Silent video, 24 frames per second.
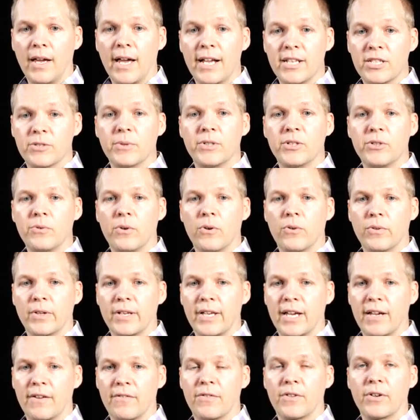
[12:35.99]
And so we do
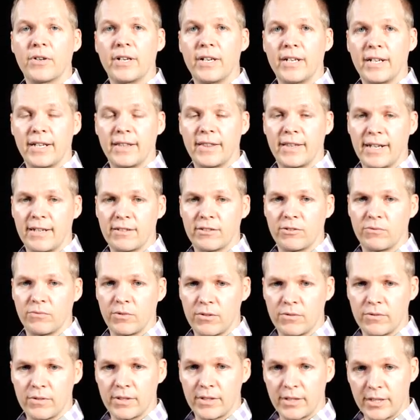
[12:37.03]
only have 39,000
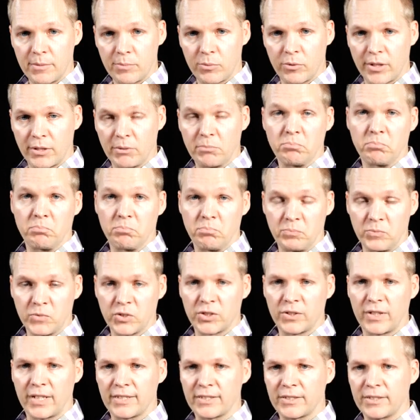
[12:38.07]
rows at this point,
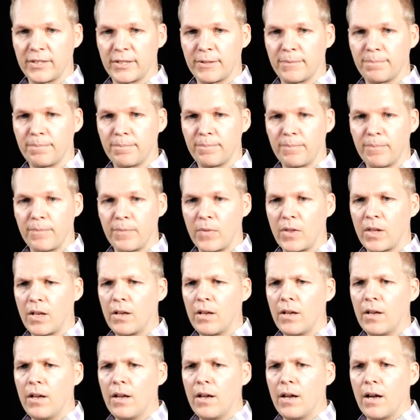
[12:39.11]
so that's good.
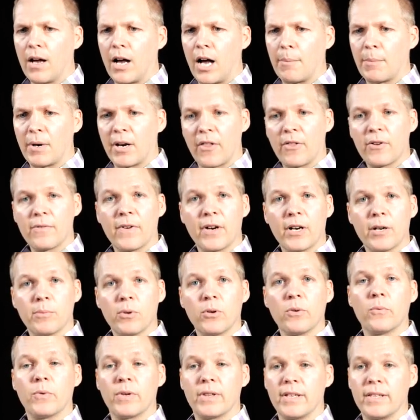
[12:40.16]
Another
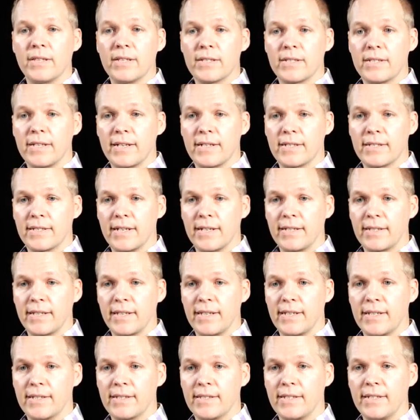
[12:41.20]
variable within this data set
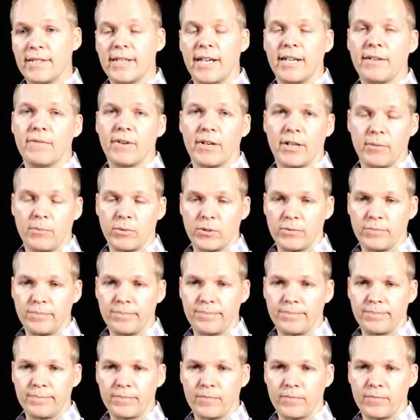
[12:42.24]
is the date variable.